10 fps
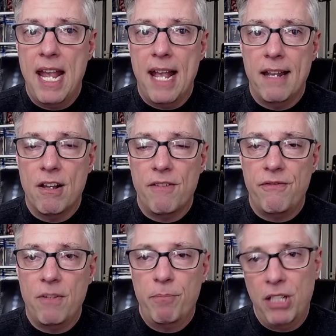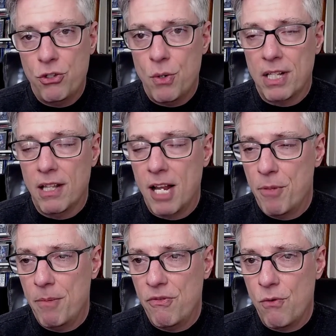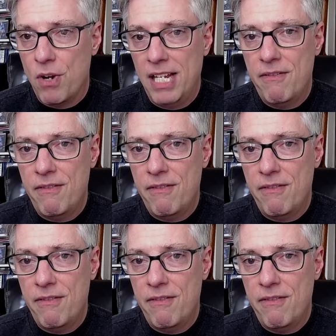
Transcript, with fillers: And uh, please do hit the like button before you leave.